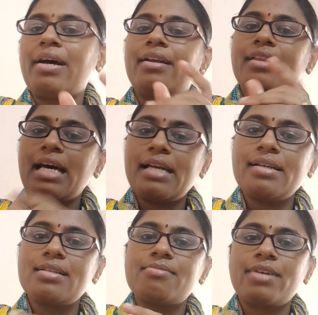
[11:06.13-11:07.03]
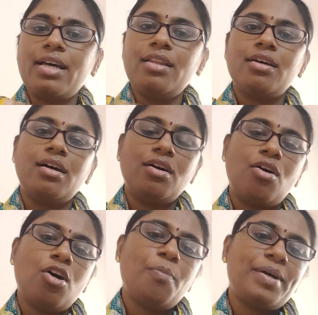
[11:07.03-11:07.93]
and that is where the
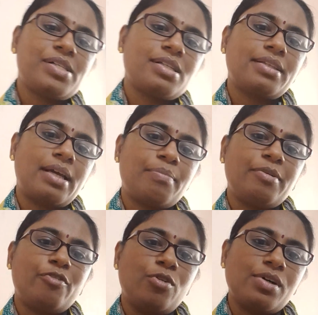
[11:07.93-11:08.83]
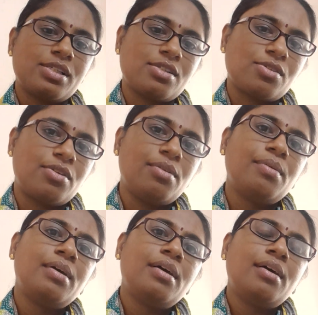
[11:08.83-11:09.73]
occupational therapy focuses on
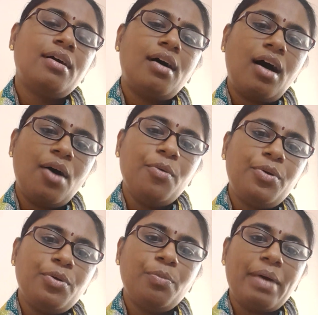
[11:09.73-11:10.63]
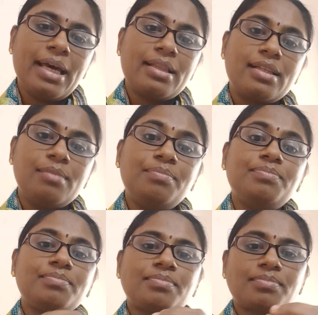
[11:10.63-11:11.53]
how to make them